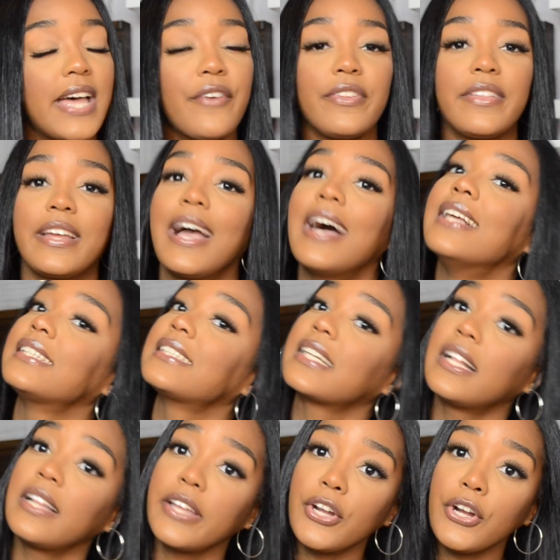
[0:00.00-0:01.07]
everything has
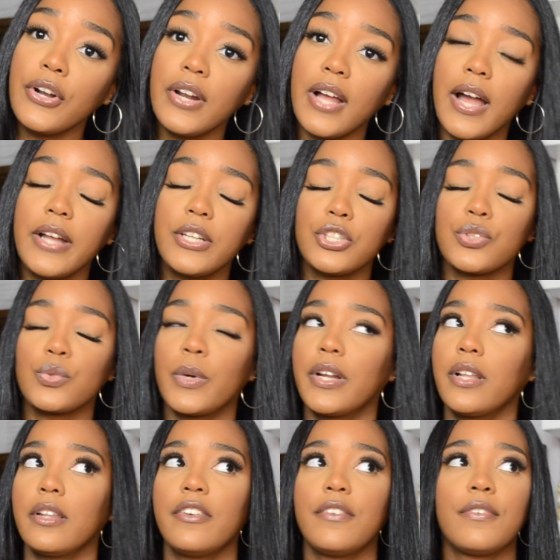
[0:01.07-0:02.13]
cleared. I just want
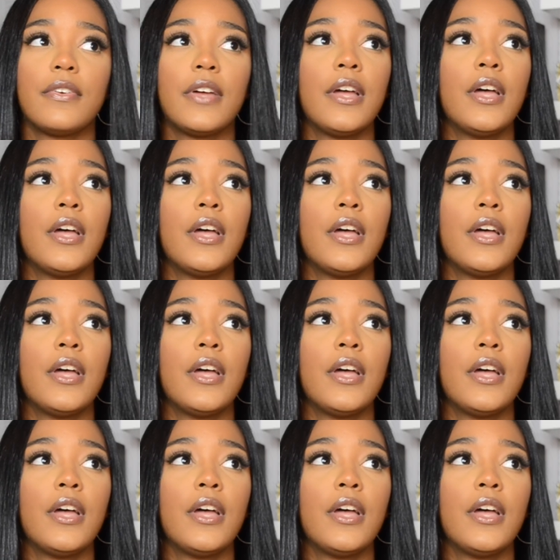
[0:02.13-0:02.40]
to